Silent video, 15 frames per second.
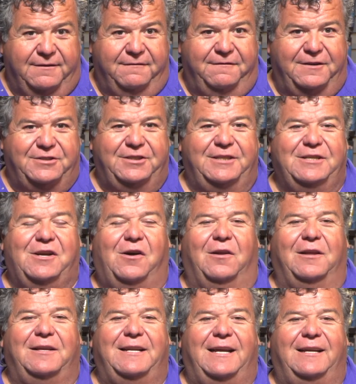Fishing
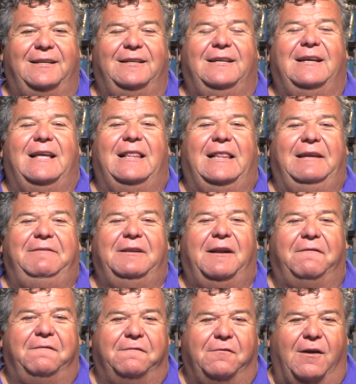Colonet, leaving
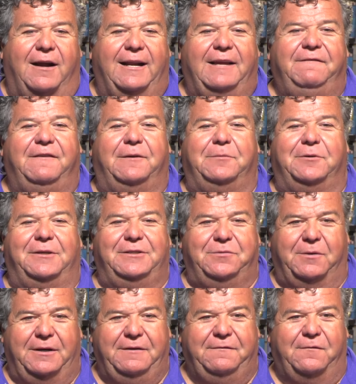on Friday, February
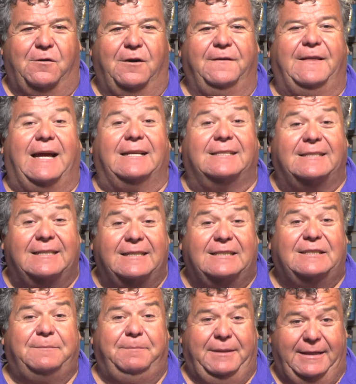24th at
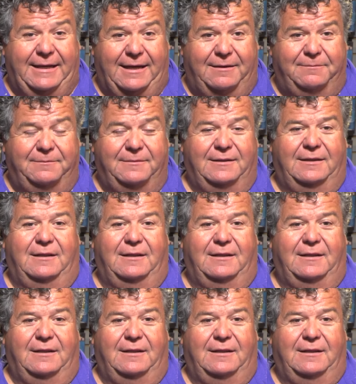6 p.m.